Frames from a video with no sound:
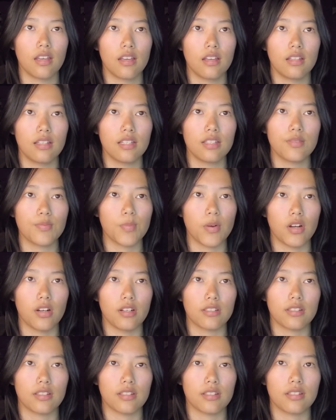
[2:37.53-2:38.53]
This
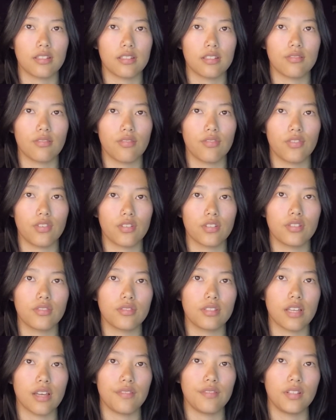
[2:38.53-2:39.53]
process is referred to as
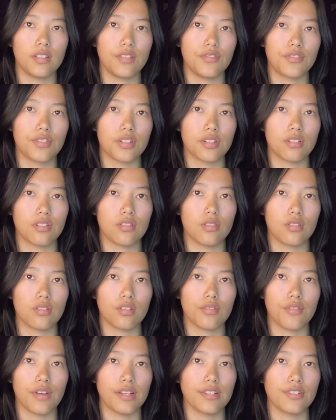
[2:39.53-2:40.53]
evolution, or the
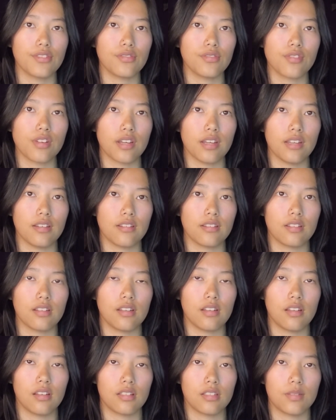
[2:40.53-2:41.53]
gradual change
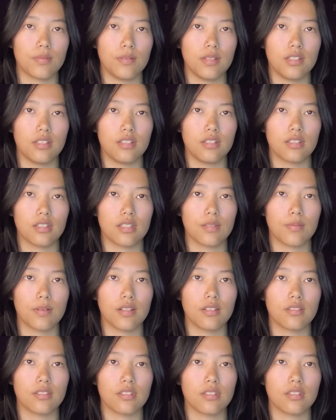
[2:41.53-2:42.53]
a species
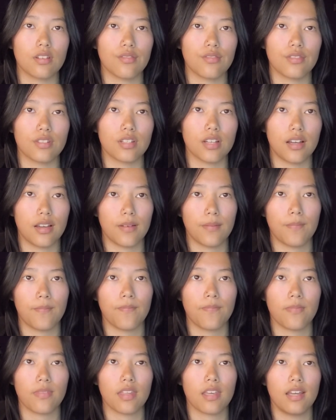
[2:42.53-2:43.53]
experiences over time.
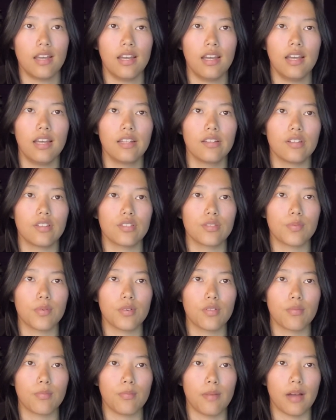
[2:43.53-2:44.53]
There is
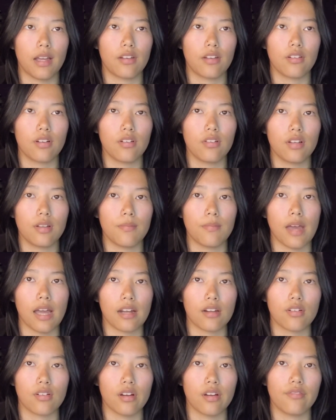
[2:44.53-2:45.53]
both micro and
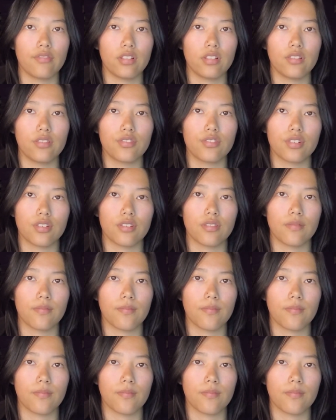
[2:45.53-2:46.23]
macroevolution.